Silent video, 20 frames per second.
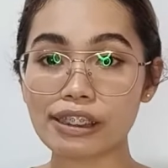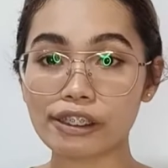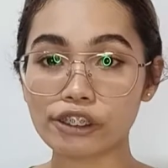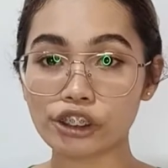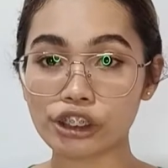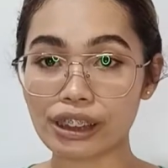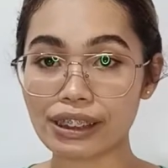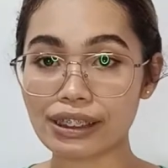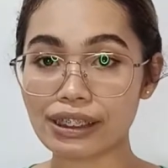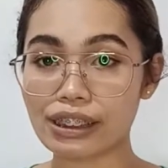
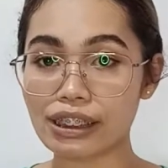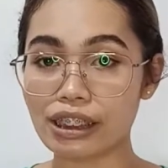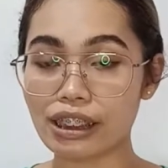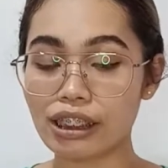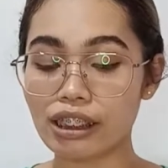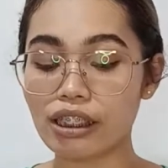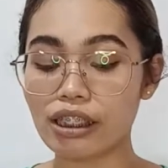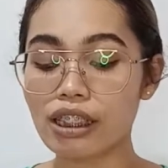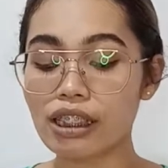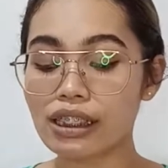such as
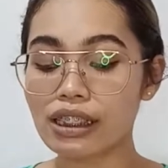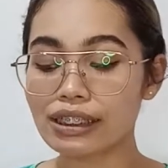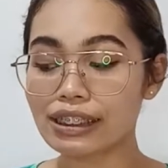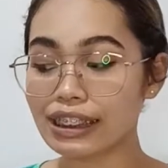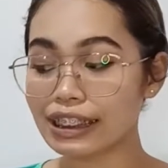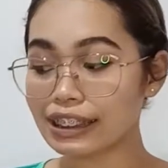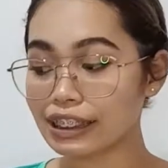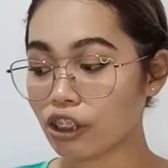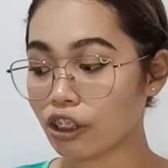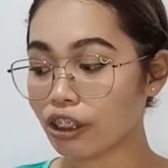the
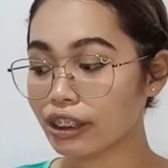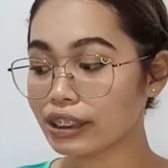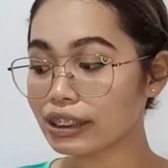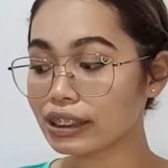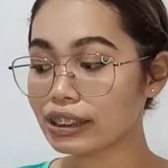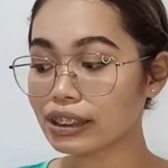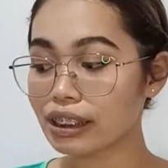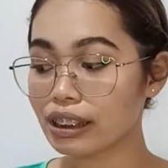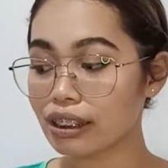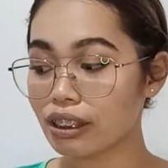scissors,
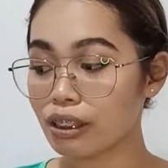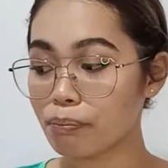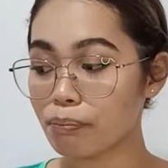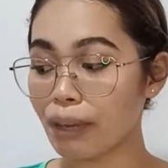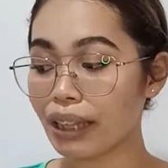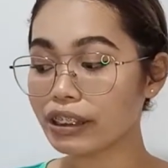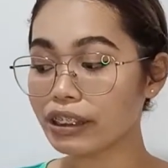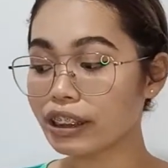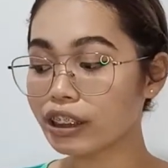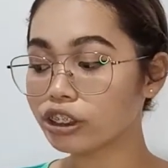
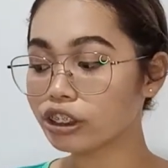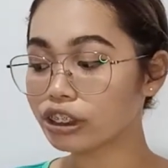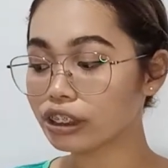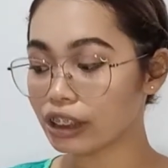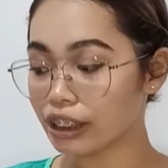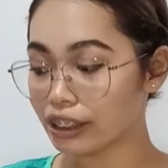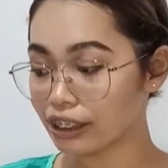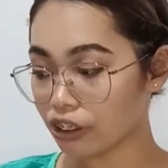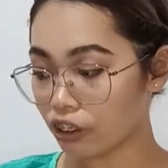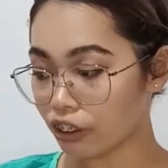bandage
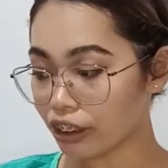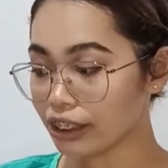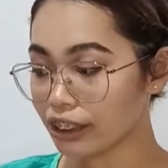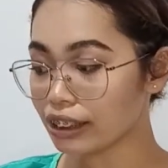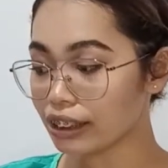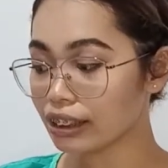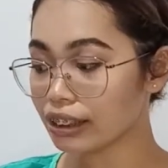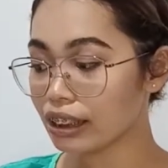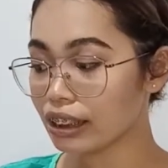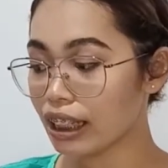scissors,
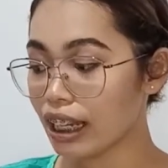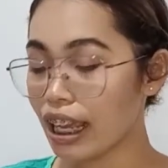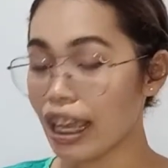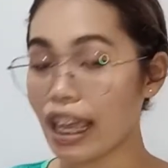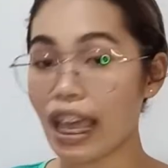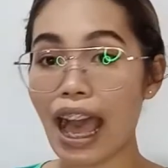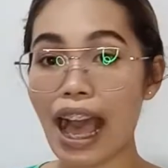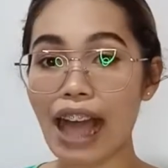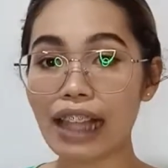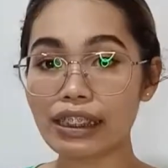
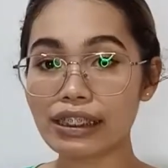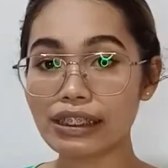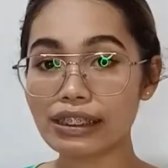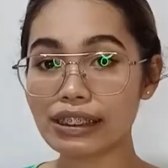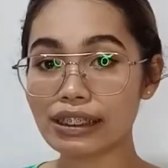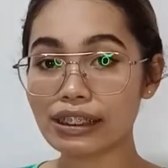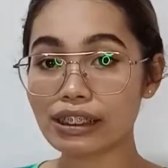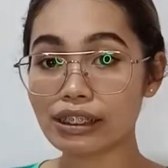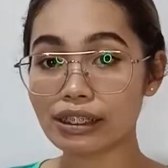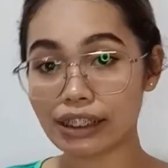
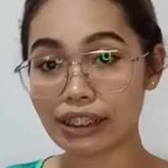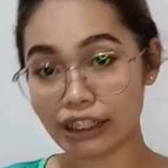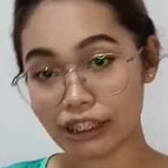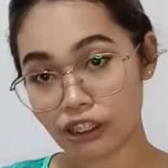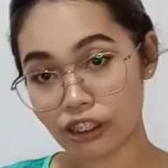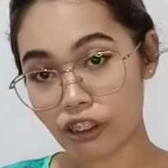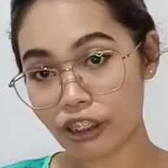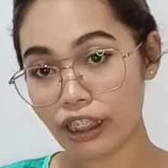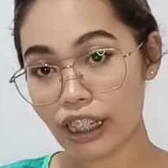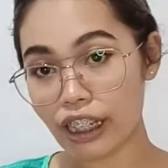Alice
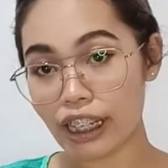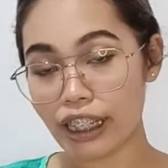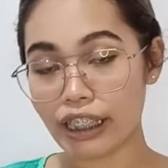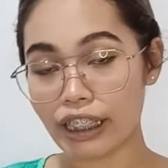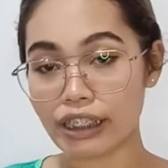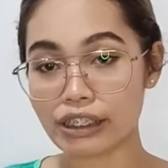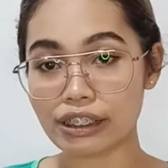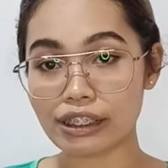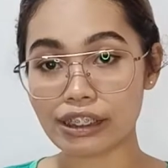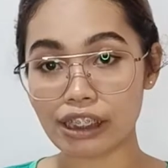scissor,
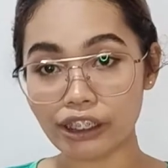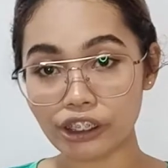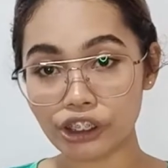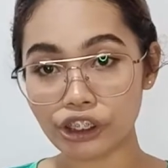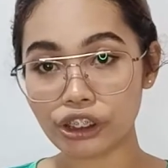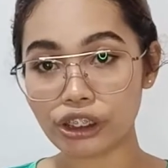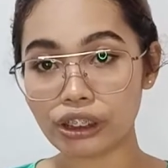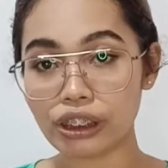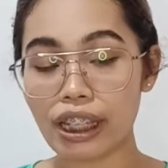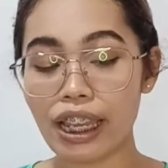and
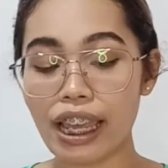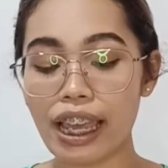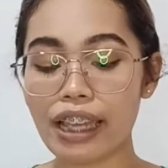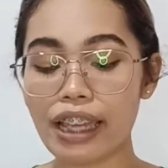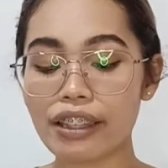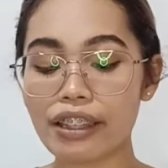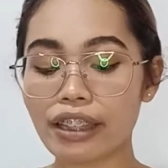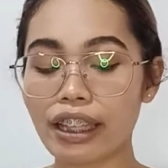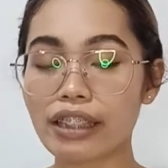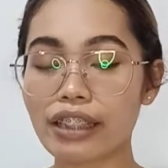such.
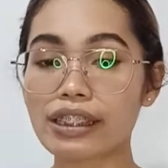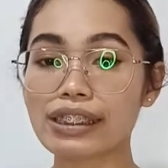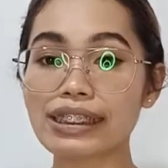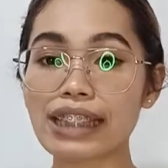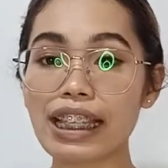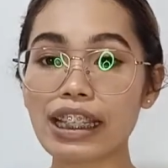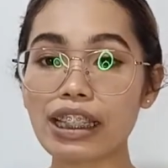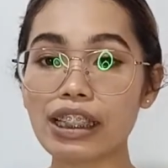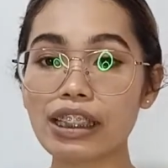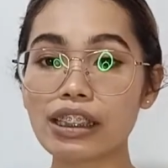And then the
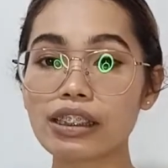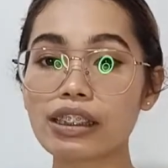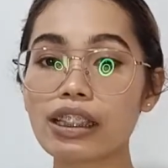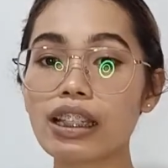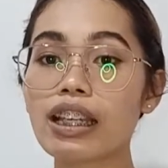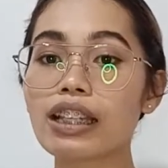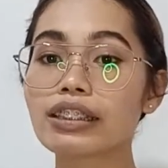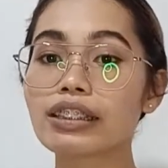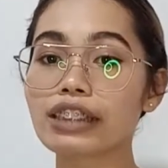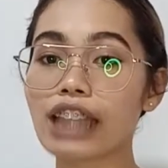second
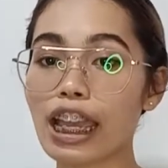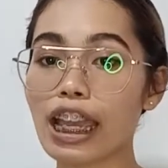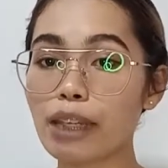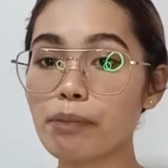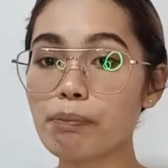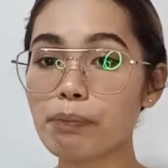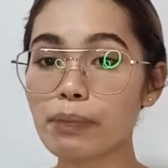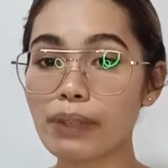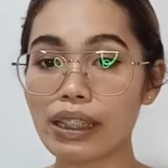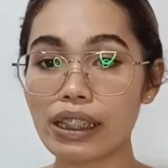
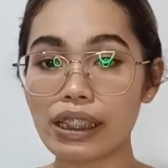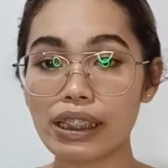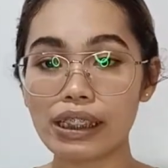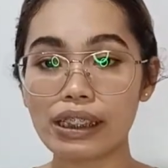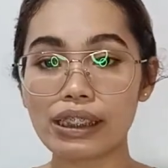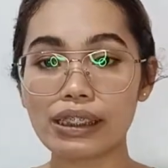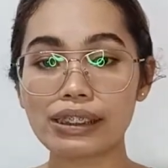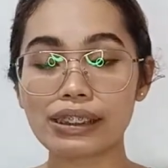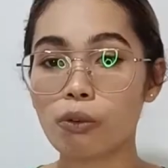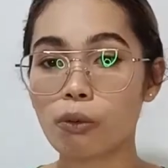type
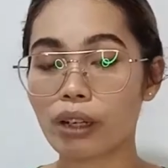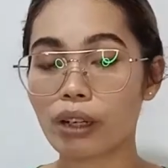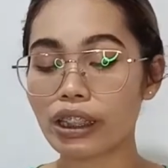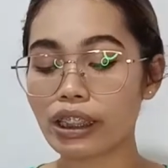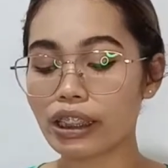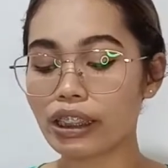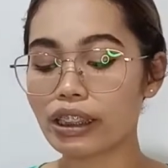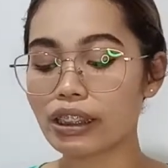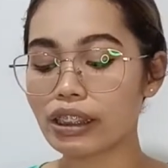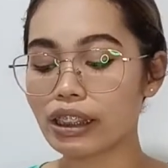is
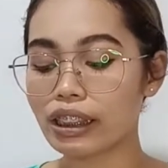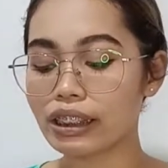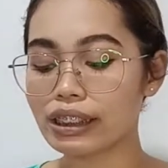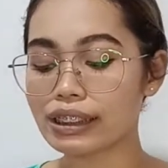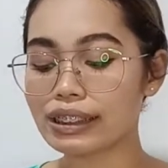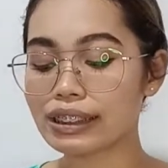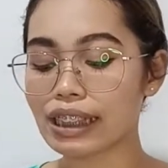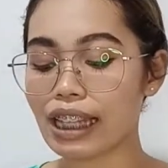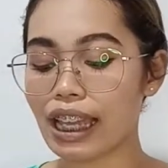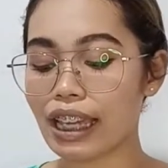wherein it
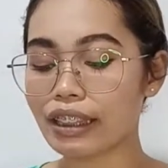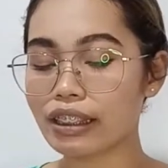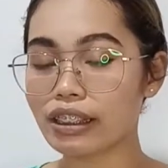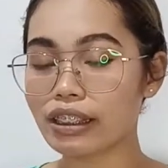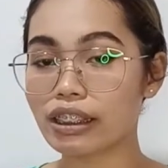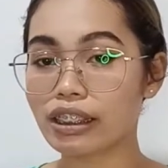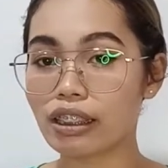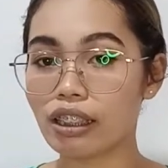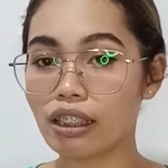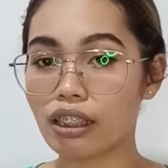is like
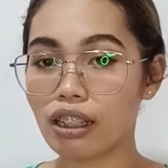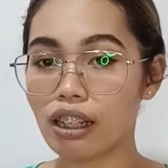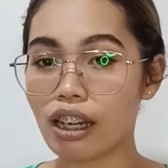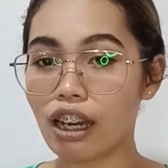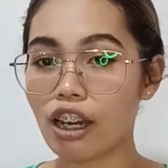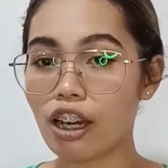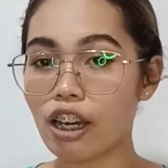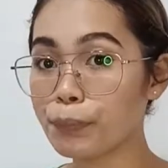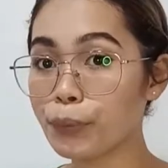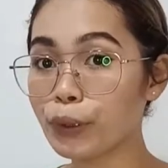
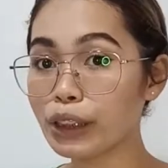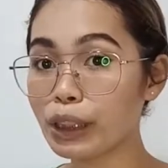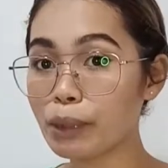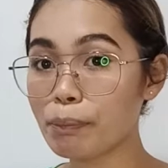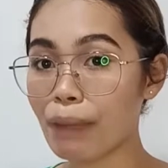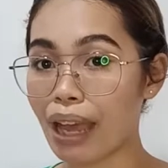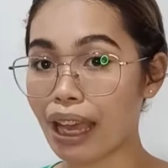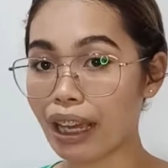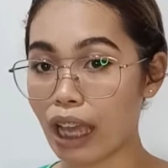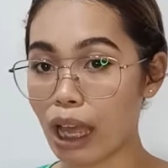
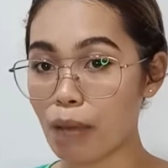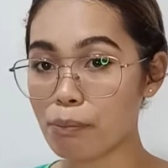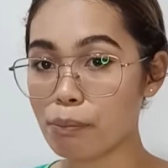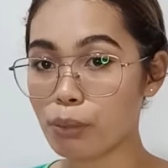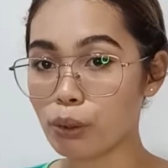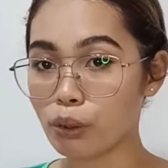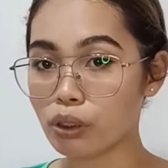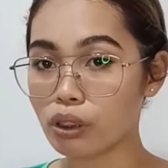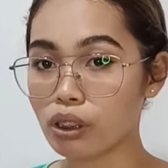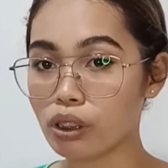putting back a
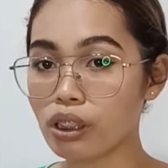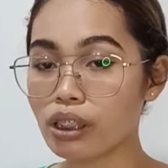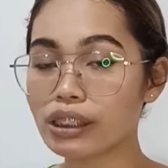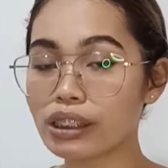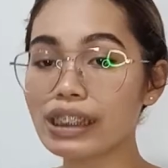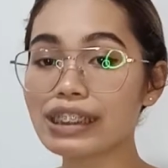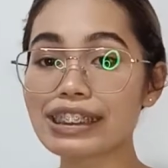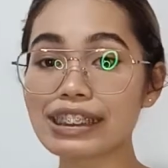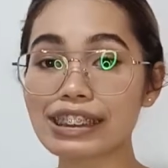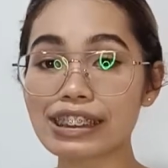book.
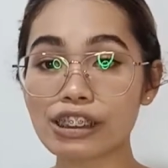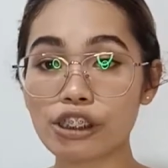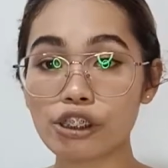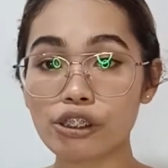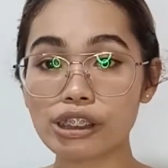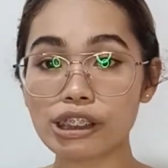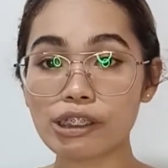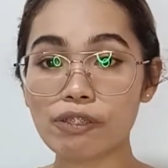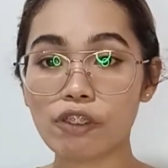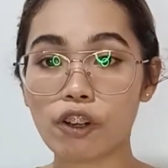This is
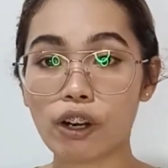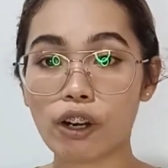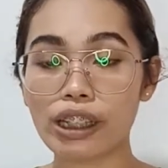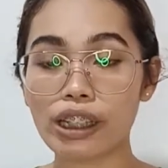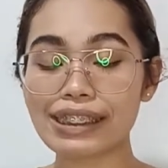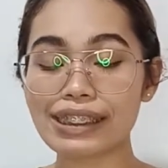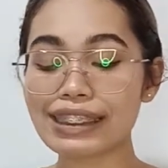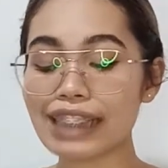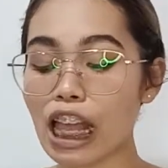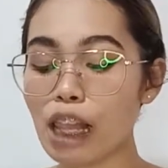used
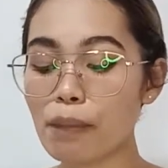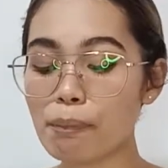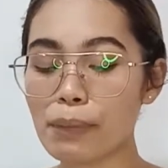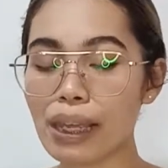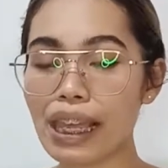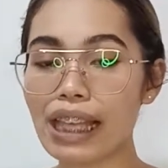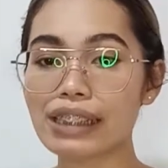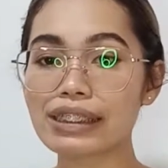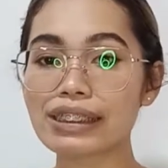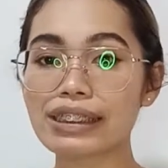for
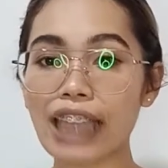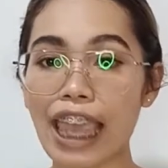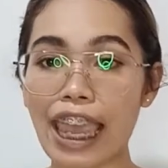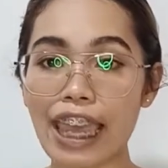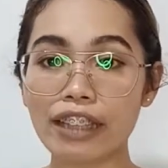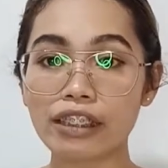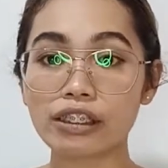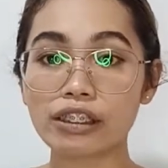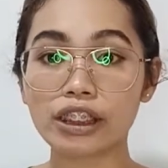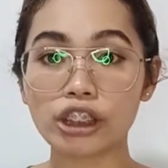scalpels
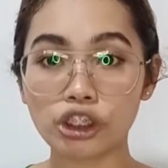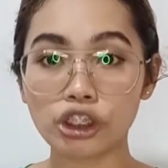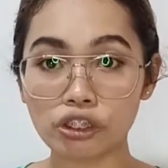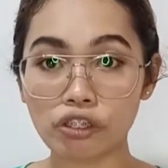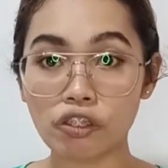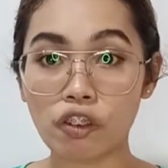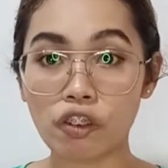and tissue